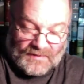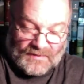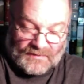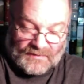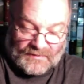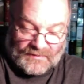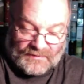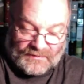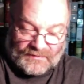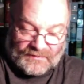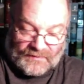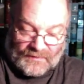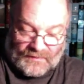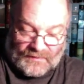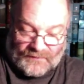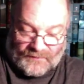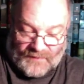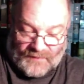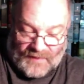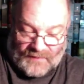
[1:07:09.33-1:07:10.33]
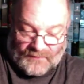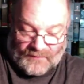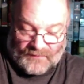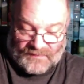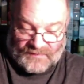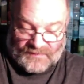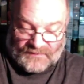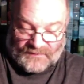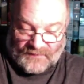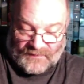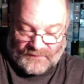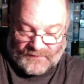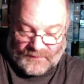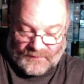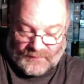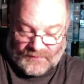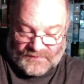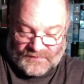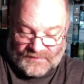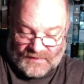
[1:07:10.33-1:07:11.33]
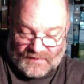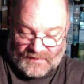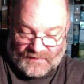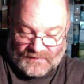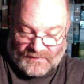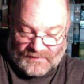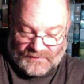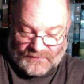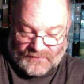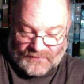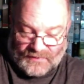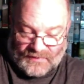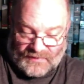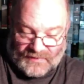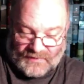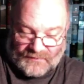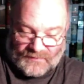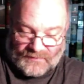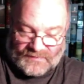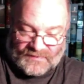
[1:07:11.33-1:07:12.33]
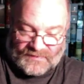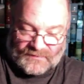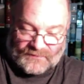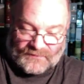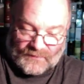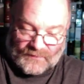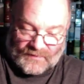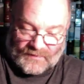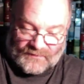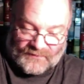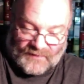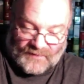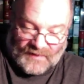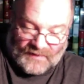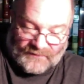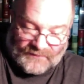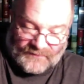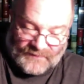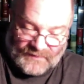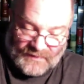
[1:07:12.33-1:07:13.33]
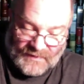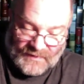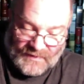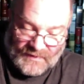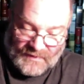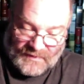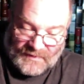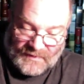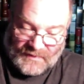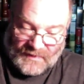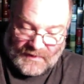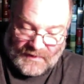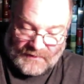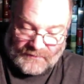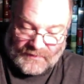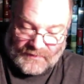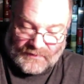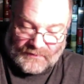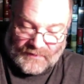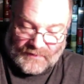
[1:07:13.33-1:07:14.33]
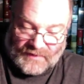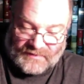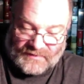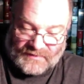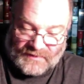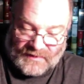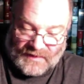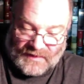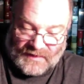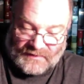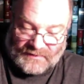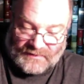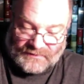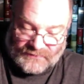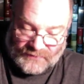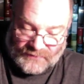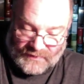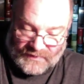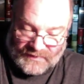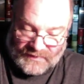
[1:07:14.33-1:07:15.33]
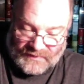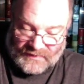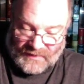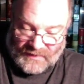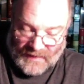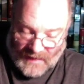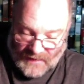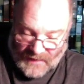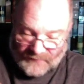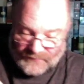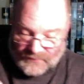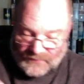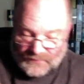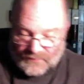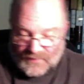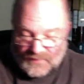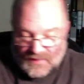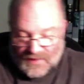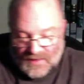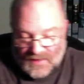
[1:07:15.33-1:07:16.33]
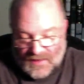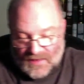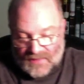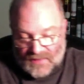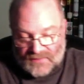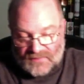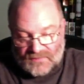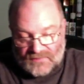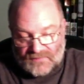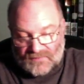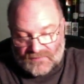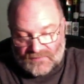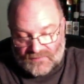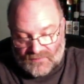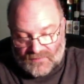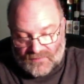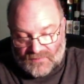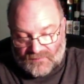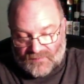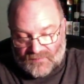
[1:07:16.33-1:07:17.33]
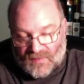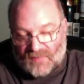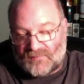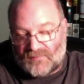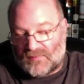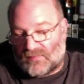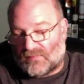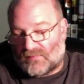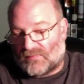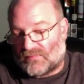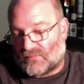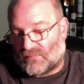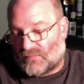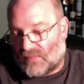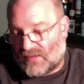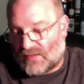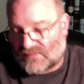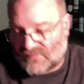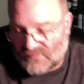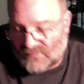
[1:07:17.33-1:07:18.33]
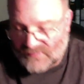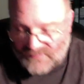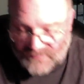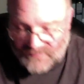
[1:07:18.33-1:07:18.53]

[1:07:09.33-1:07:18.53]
Now, the 35 was at 50%, and the Trinity was at 45. I regret that I had the Trinity after I had the 35-year-old Wisers.